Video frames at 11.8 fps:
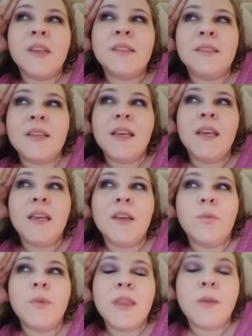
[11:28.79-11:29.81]
is seeing
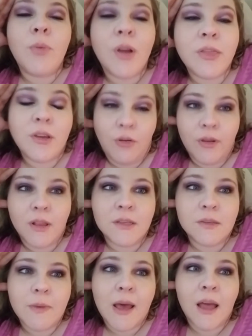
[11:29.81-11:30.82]
when they brought the
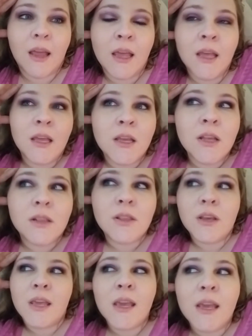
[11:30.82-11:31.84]
gorillas back,
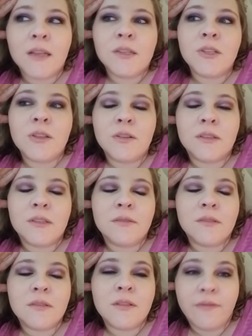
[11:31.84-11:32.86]
looking into those
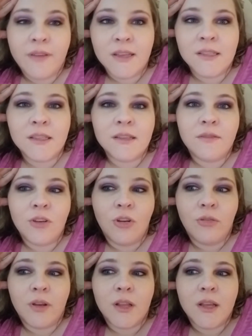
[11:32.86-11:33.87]
the faces of the
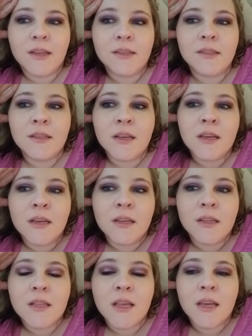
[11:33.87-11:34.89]
gorillas,
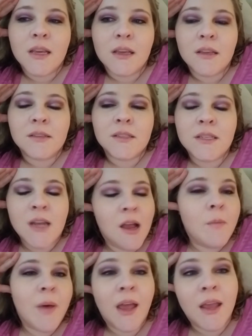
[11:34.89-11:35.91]
like
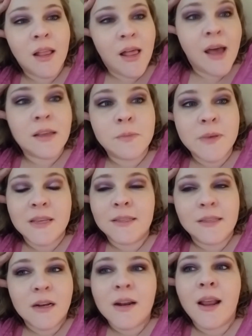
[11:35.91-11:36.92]
stuck behind glass, being
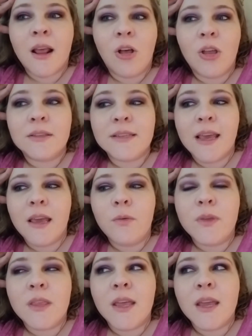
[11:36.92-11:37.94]
stared at all day
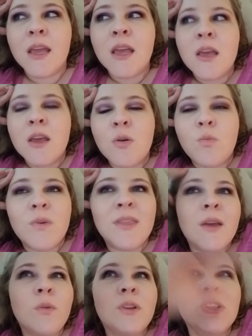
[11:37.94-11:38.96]
with like when
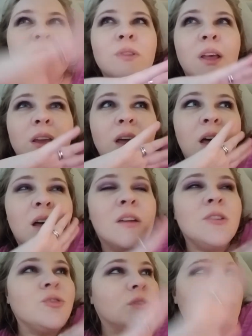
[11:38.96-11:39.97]
they would do like
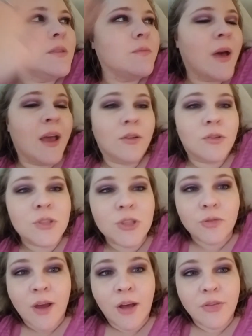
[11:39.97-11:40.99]
hundreds of miles
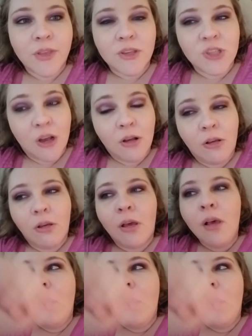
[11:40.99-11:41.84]
throughout the jungle